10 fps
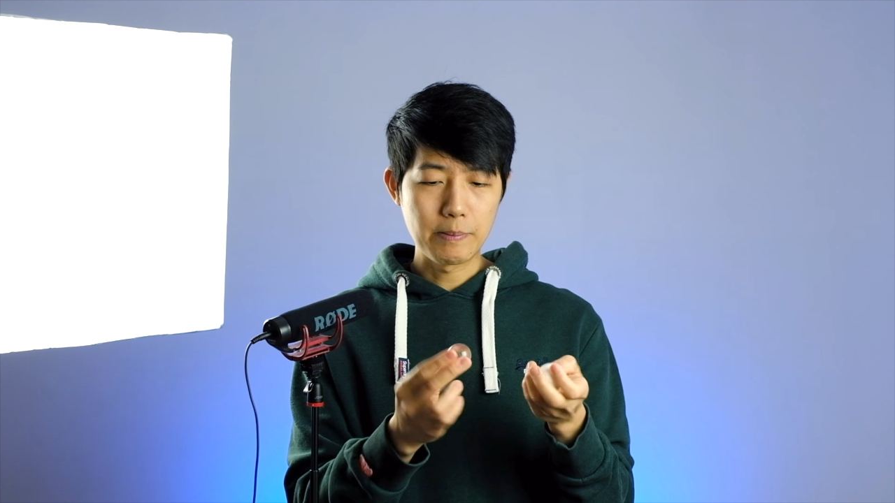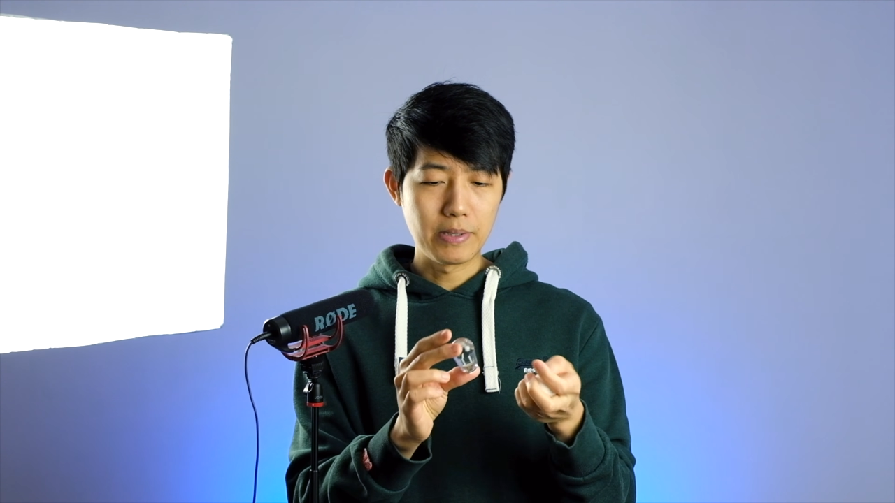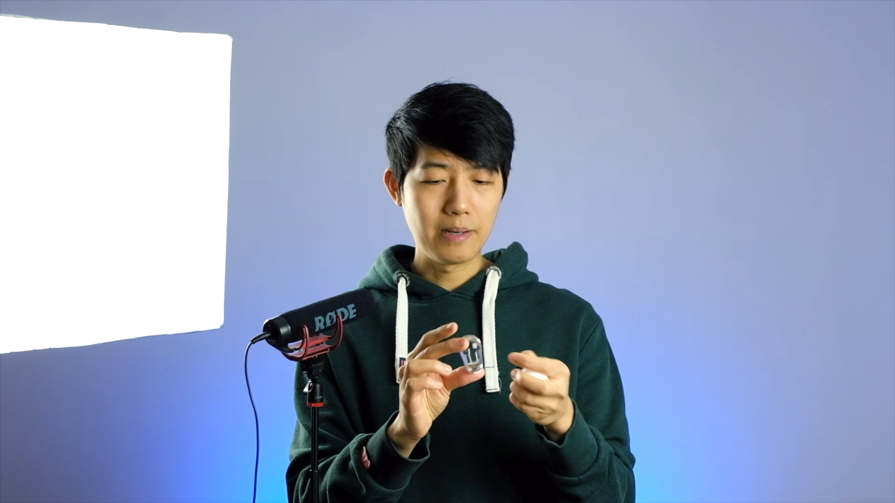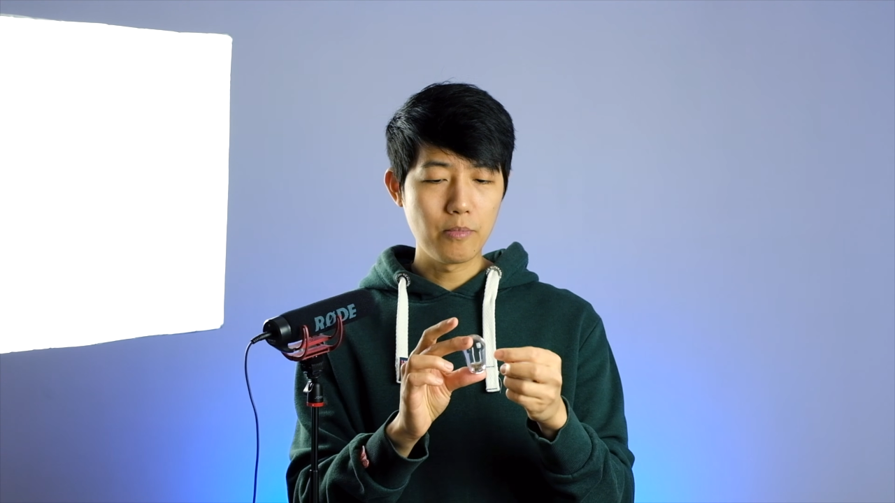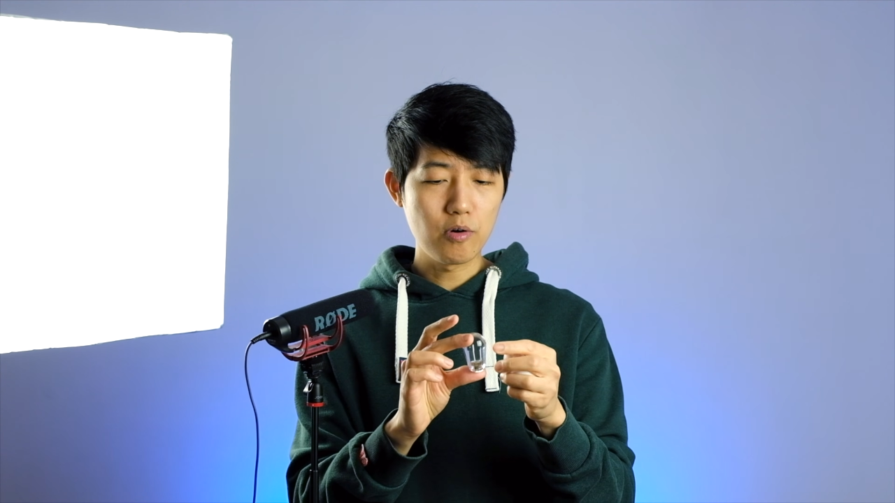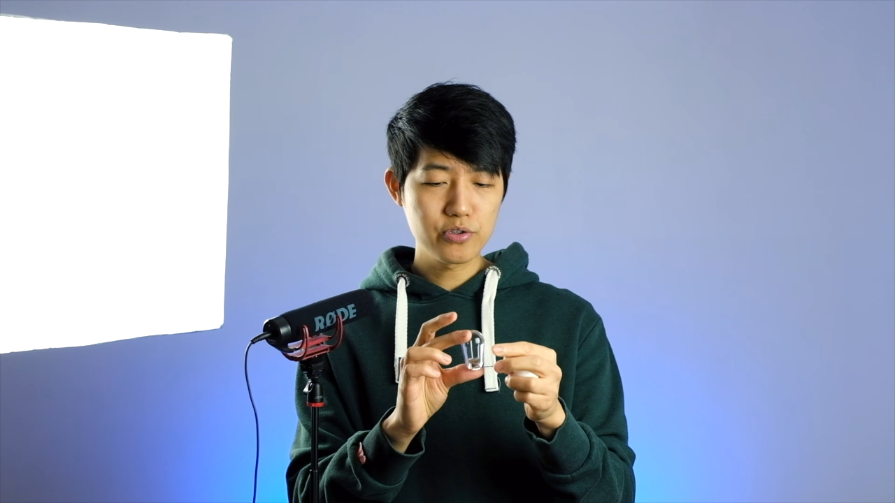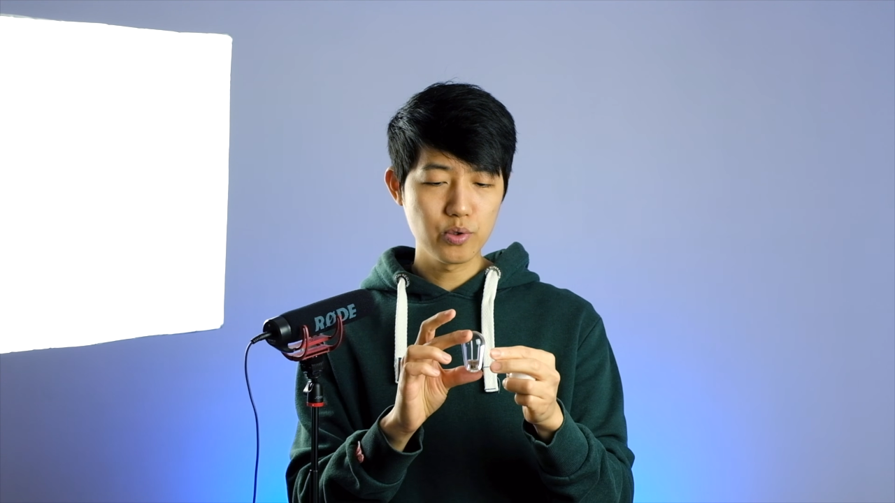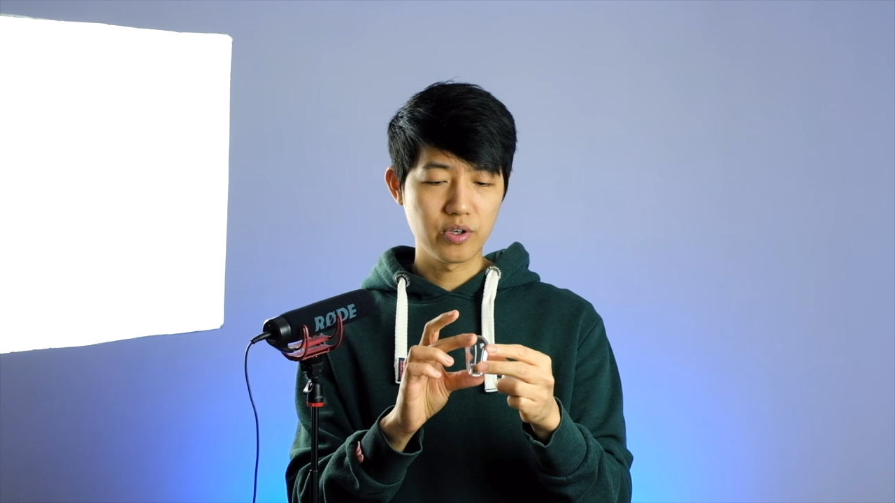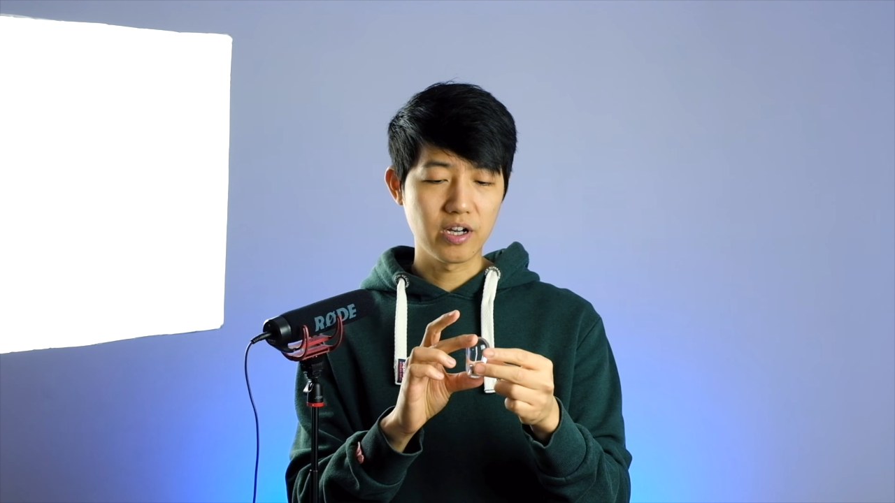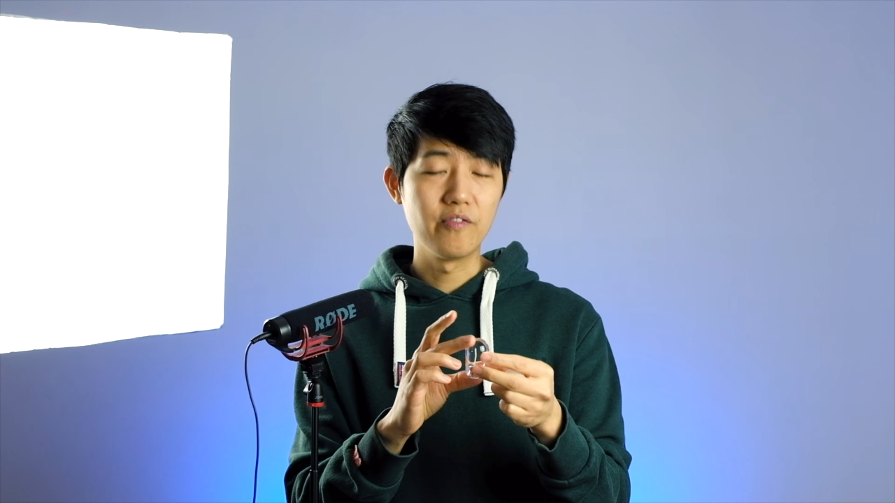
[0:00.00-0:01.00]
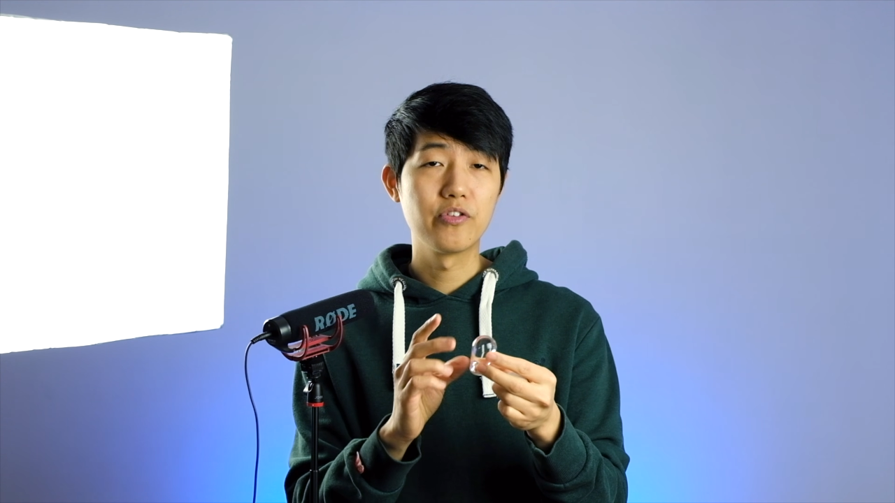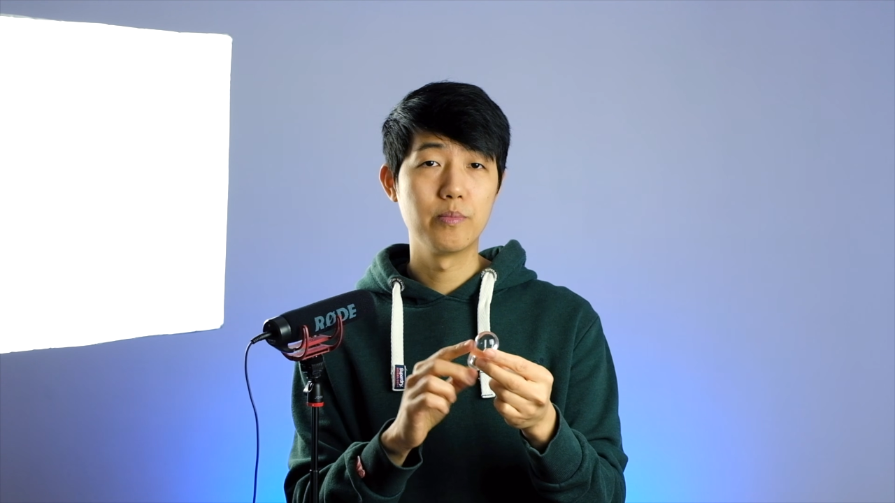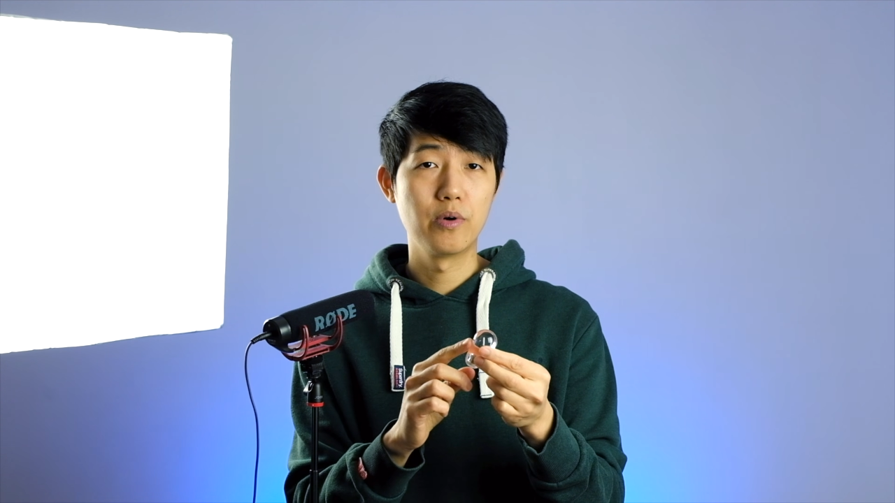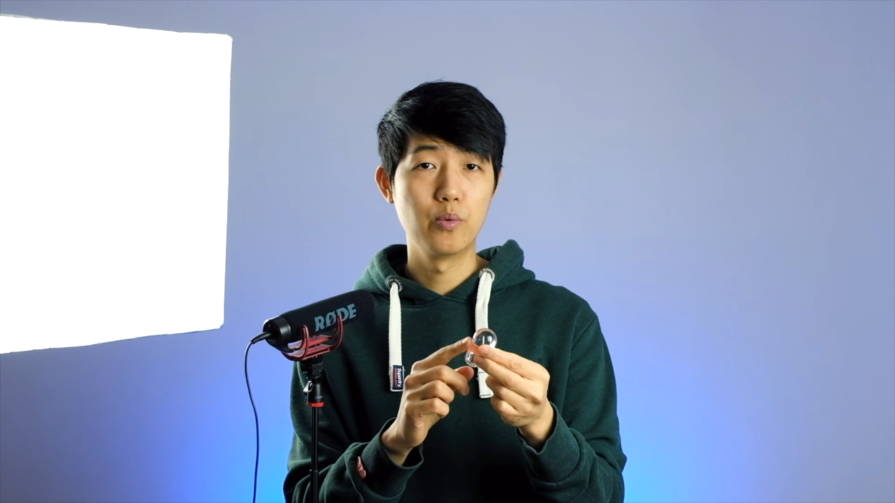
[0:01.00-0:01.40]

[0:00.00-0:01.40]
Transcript: But I'm also comfortable